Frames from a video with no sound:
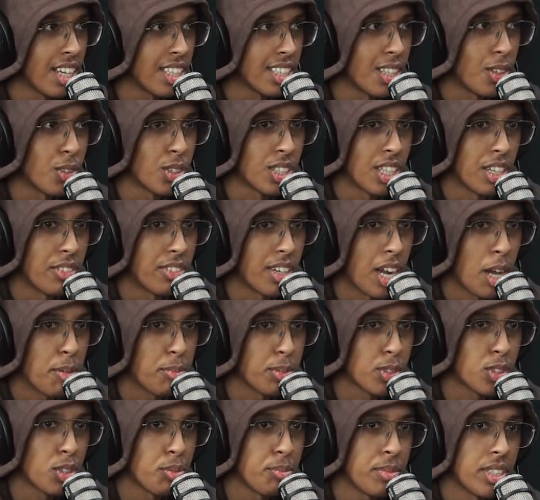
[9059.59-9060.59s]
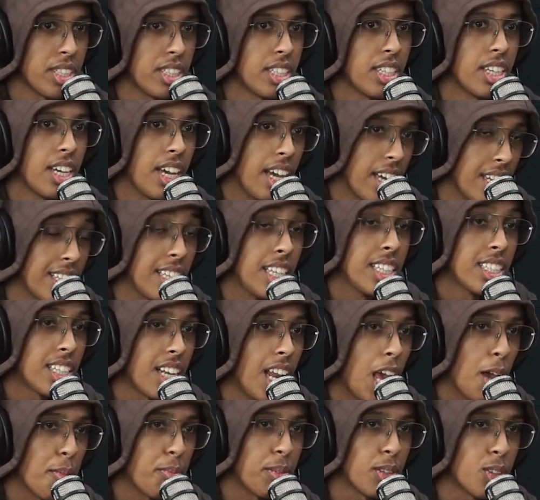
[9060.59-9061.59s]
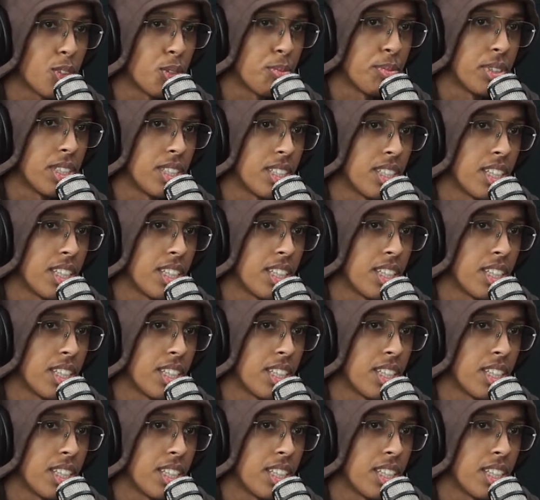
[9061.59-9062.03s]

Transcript: That would never happen to me. And it literally happened to me.